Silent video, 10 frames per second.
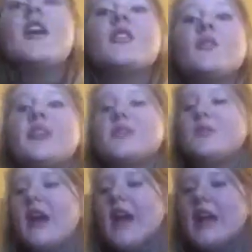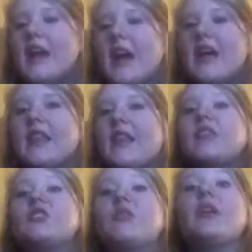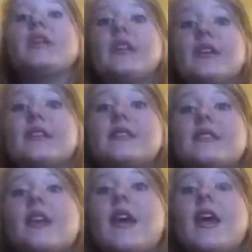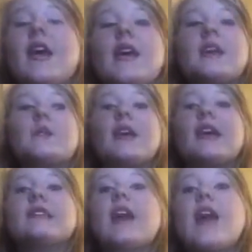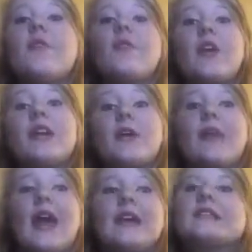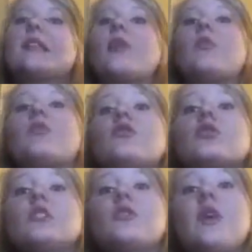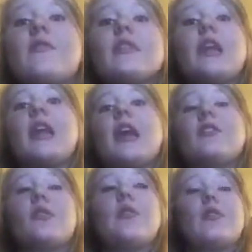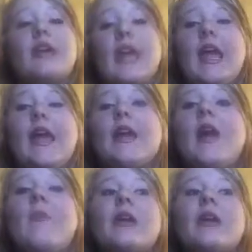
And the reason why I like doing this is because I have a friend named Cassidy, and we usually do everything together if we can,